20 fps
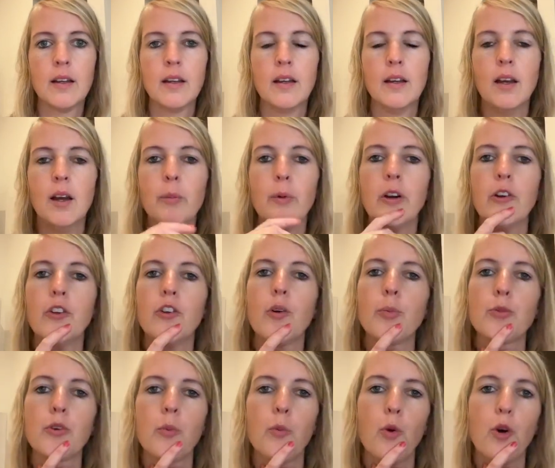I'm going to drop
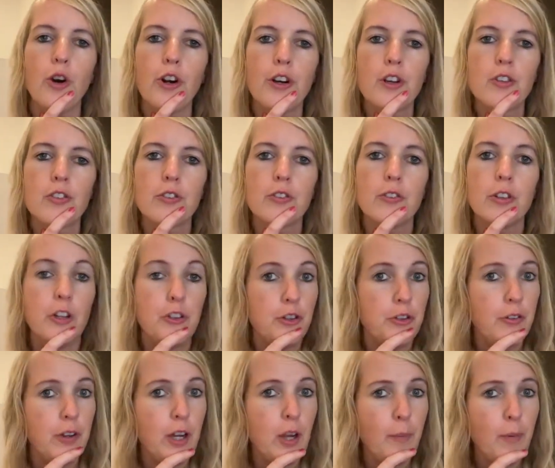some words. Did you
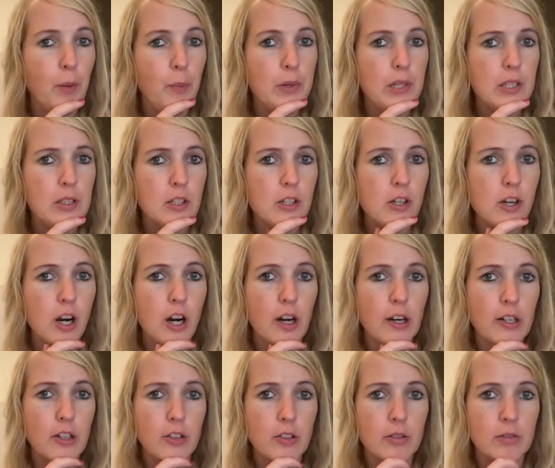think about business cards?